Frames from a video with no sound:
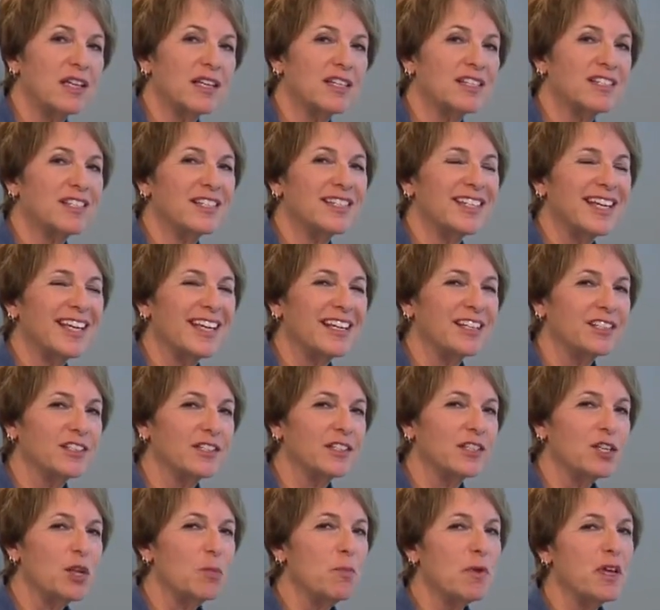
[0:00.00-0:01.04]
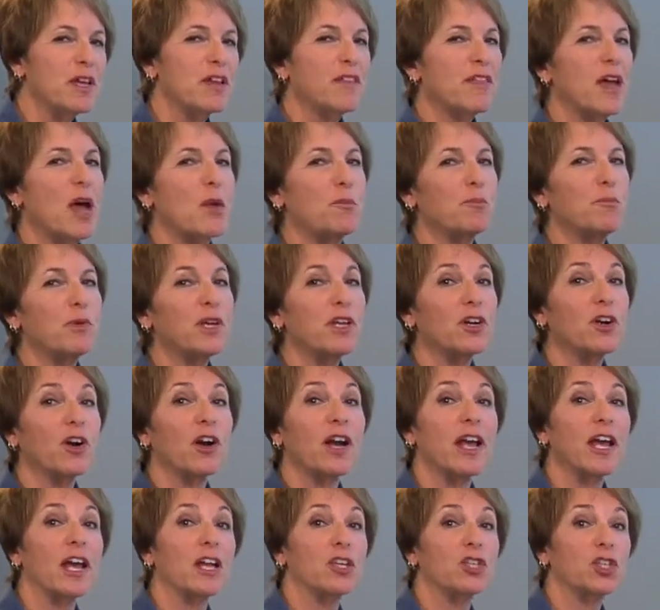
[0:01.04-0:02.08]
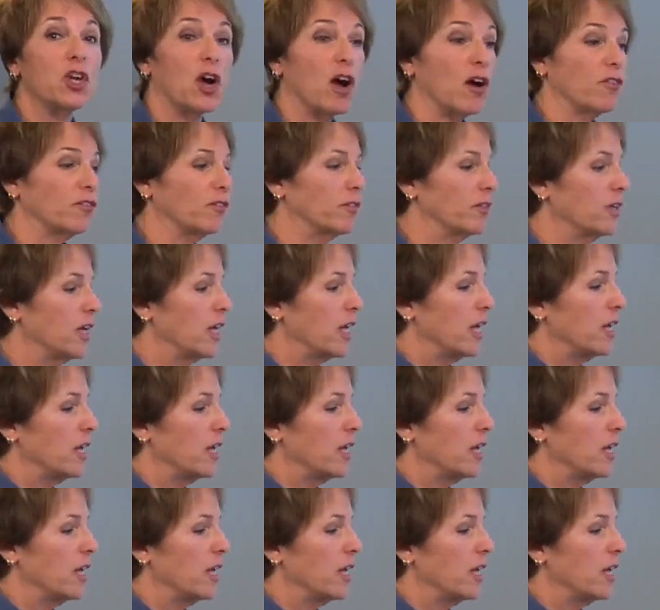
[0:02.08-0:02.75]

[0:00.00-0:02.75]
is to take a little bit of that bitter edge off.